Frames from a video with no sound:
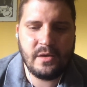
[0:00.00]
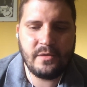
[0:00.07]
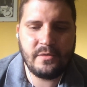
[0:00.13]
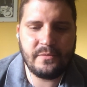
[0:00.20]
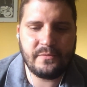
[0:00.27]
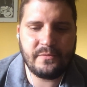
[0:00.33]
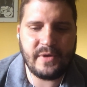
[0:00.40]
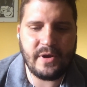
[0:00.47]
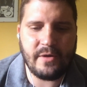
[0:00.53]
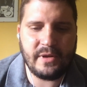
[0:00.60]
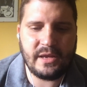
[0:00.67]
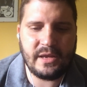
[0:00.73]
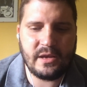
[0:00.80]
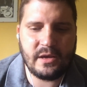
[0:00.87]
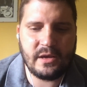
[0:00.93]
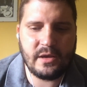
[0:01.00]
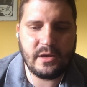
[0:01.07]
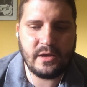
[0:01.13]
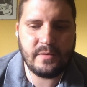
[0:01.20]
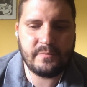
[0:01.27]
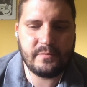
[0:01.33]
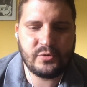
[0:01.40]
very
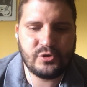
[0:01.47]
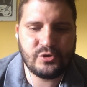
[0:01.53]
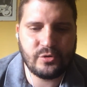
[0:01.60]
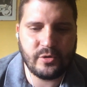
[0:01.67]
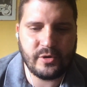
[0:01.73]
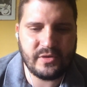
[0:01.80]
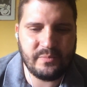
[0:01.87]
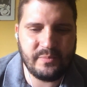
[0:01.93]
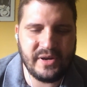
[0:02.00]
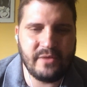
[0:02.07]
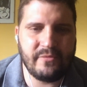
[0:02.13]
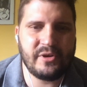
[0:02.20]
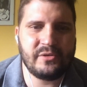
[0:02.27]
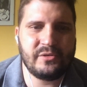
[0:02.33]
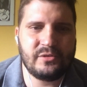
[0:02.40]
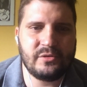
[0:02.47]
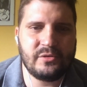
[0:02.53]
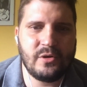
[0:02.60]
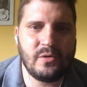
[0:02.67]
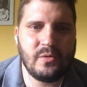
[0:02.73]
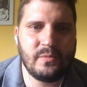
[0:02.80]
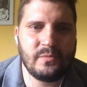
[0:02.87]
short period,
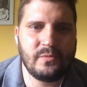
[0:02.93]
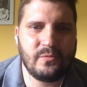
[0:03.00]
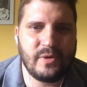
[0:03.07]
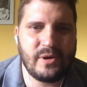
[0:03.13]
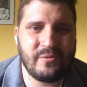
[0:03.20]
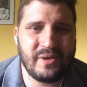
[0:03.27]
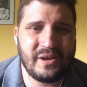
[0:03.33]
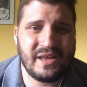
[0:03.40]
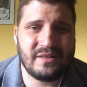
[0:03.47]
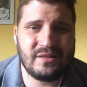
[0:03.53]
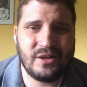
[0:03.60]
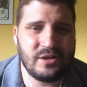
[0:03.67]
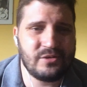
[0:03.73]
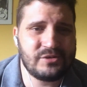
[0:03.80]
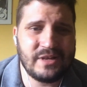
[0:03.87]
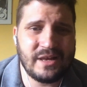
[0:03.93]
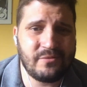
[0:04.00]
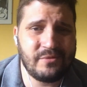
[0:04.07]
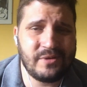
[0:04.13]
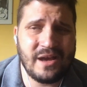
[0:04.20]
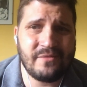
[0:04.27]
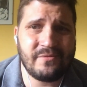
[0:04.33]
where we can launch, like
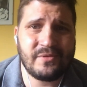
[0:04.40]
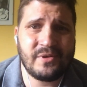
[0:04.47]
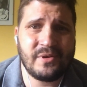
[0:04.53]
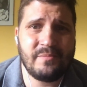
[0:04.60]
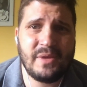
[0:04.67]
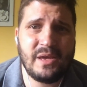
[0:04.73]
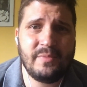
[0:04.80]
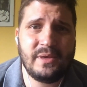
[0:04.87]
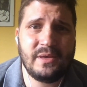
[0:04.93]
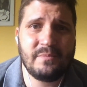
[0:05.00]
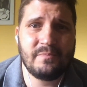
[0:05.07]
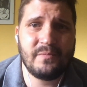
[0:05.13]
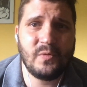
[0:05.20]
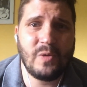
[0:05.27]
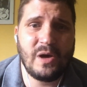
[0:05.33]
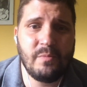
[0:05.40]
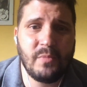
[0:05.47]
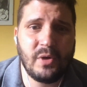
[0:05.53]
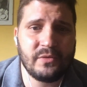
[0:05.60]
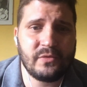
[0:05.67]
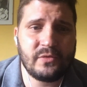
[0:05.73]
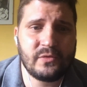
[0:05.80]
we have maybe 1
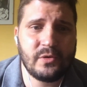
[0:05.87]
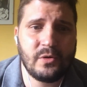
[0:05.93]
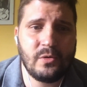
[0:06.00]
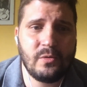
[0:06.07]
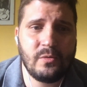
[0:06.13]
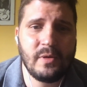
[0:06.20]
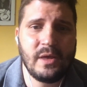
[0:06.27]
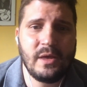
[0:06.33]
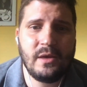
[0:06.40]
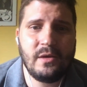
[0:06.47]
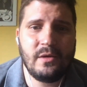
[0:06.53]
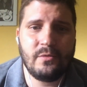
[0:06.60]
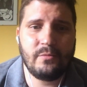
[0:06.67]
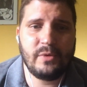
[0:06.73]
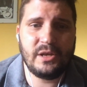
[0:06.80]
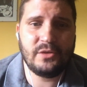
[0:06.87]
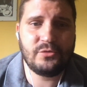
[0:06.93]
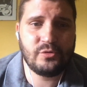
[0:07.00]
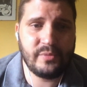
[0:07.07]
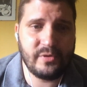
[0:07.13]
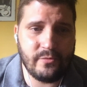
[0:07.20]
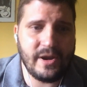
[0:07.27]
month, so we need
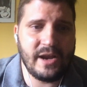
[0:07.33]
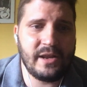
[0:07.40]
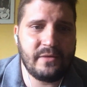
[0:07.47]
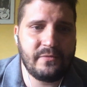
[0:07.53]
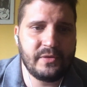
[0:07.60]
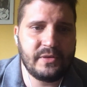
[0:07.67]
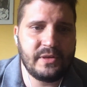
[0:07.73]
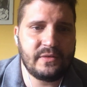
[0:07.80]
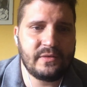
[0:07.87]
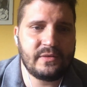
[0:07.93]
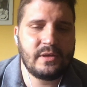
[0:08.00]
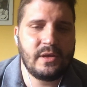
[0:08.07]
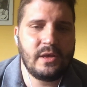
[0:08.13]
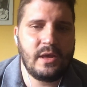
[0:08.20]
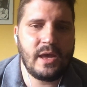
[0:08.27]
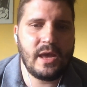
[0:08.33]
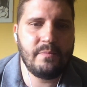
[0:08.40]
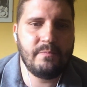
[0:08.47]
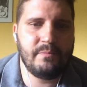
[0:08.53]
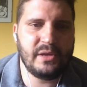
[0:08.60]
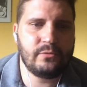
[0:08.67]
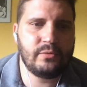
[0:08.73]
to be ready for this.
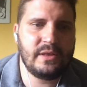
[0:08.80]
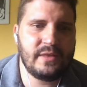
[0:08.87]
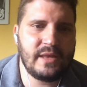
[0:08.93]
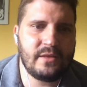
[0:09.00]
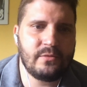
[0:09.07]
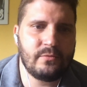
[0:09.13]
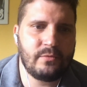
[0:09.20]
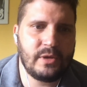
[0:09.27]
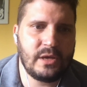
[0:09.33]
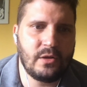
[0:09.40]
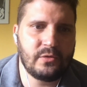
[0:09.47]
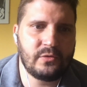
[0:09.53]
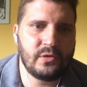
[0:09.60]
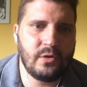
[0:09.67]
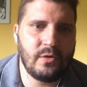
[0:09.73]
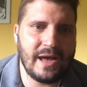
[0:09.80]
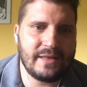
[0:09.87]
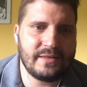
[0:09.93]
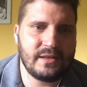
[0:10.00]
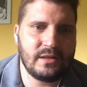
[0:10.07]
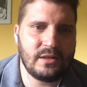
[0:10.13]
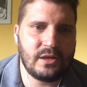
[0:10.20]
And between then, we also
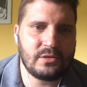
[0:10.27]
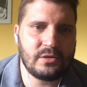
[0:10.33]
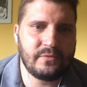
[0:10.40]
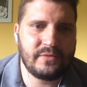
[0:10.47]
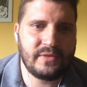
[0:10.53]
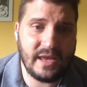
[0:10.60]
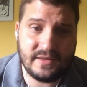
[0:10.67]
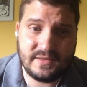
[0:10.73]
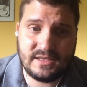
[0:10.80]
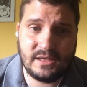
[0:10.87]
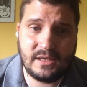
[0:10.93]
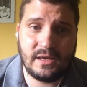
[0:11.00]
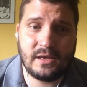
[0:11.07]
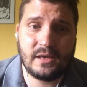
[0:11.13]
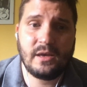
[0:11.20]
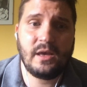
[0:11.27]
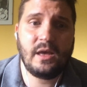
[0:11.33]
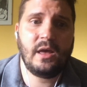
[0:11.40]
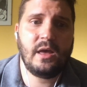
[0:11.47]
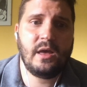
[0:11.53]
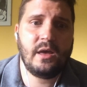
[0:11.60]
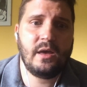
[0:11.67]
had a lot of testing
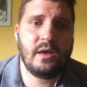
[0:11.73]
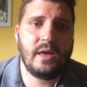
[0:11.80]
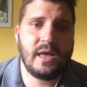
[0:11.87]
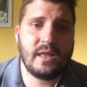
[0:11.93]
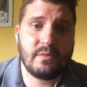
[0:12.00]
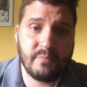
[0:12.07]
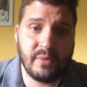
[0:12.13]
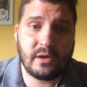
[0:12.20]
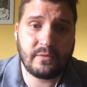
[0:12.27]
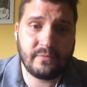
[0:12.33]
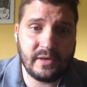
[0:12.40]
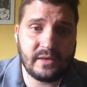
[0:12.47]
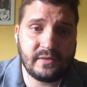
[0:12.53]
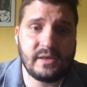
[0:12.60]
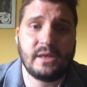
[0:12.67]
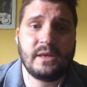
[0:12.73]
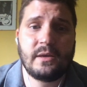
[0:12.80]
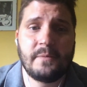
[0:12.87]
and bug fixing